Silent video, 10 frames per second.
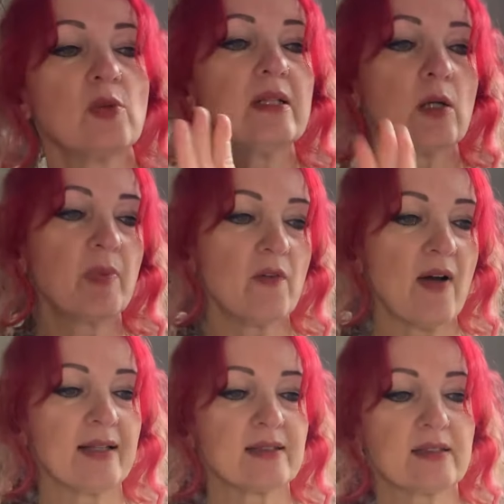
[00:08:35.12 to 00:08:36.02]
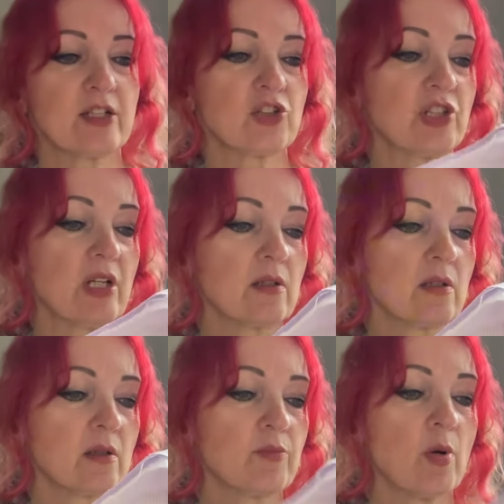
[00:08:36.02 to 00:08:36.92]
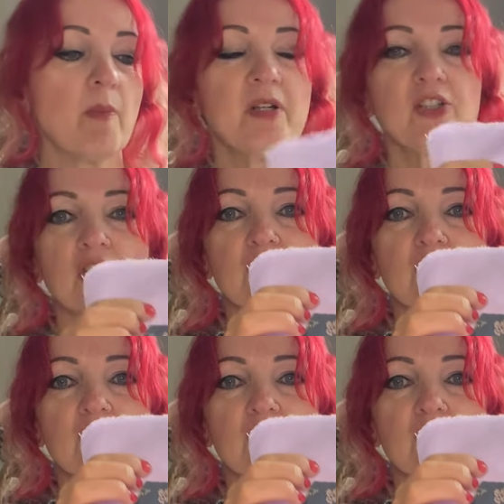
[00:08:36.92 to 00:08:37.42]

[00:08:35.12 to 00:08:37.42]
a little bit of hand stitching, probably just